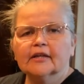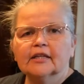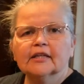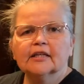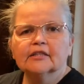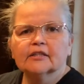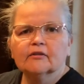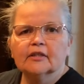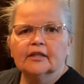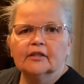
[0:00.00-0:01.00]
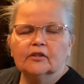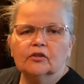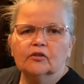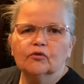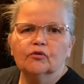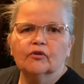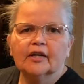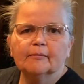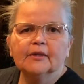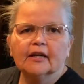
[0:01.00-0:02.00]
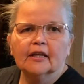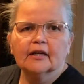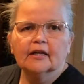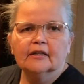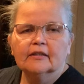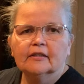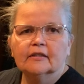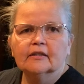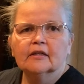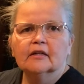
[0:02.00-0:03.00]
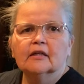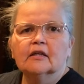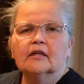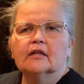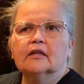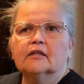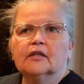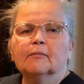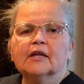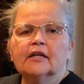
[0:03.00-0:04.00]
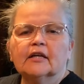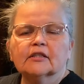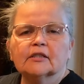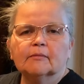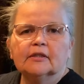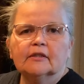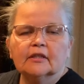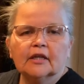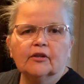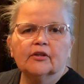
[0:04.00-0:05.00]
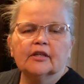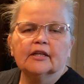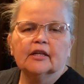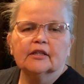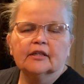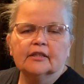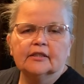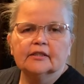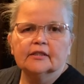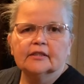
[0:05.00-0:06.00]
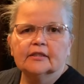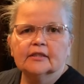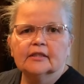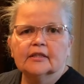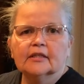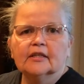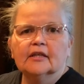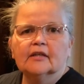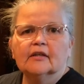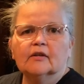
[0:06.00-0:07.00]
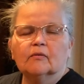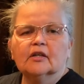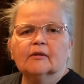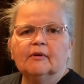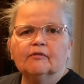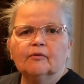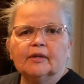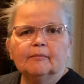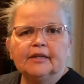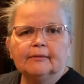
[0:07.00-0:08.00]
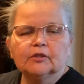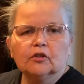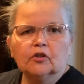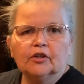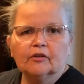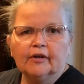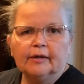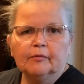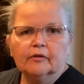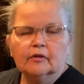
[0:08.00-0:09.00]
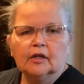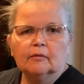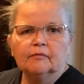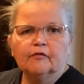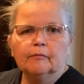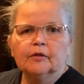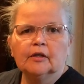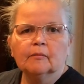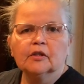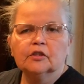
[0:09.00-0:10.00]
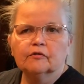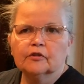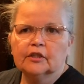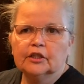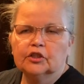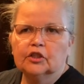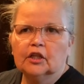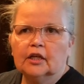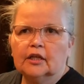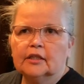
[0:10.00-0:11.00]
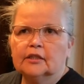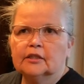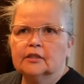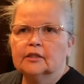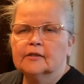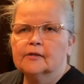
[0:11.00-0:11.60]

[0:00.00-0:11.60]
Kaila kastakla, nugo am Nalaga, namakayaksaman, gayutlin lachilis. Welcome everyone, my name is Donna Cranmer. I'm from the Namakis First Nation and